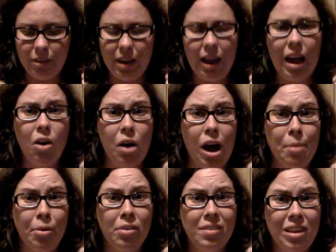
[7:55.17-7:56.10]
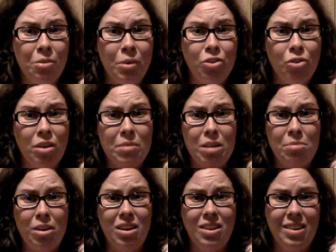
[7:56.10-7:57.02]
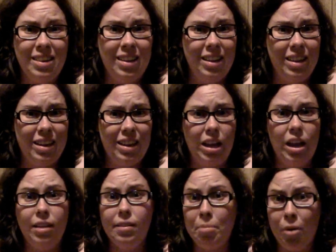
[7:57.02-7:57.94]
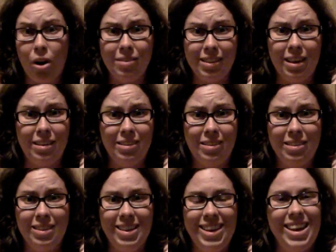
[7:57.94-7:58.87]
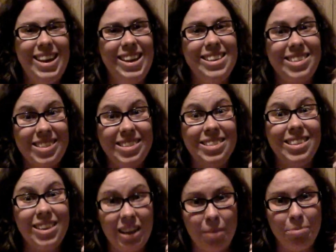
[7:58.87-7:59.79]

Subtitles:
how I personally retrain my brain, it's a process. It is still a